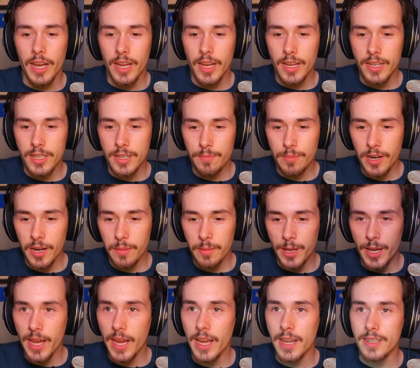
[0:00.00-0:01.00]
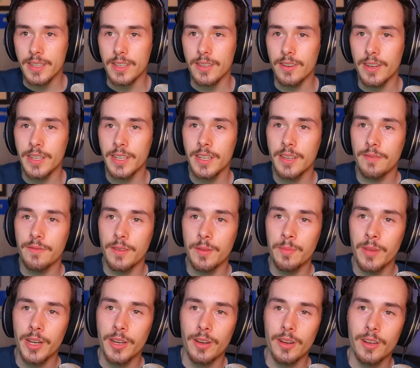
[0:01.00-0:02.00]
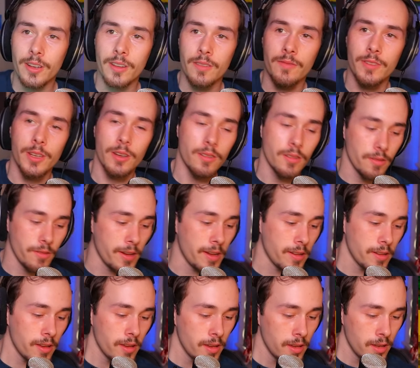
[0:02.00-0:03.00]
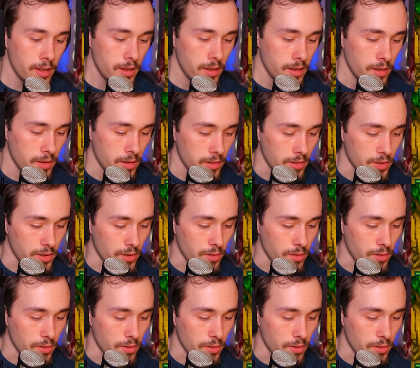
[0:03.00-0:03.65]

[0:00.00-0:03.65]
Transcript: I, I should probably ask, do I need to feed my dog in Stardew Valley?